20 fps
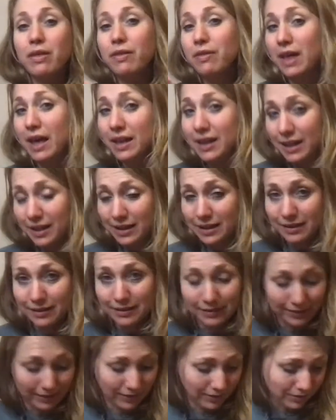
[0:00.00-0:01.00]
that
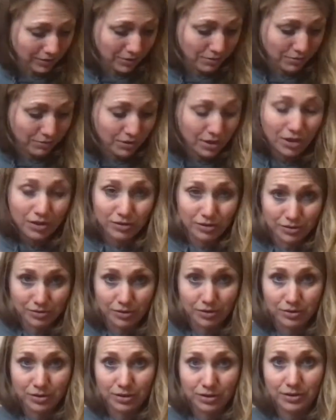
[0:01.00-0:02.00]
is, the
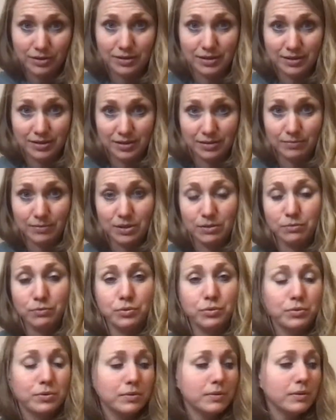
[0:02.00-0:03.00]
structures and systems that
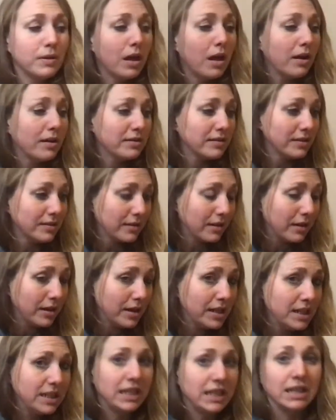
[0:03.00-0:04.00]
rule our
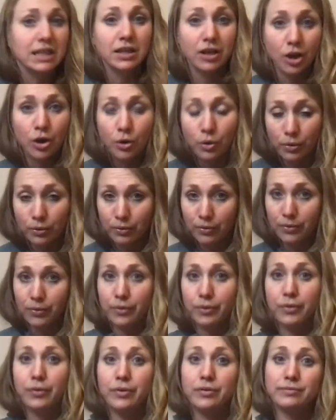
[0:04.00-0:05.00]
society
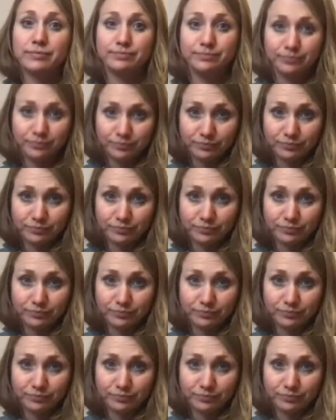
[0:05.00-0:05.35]
or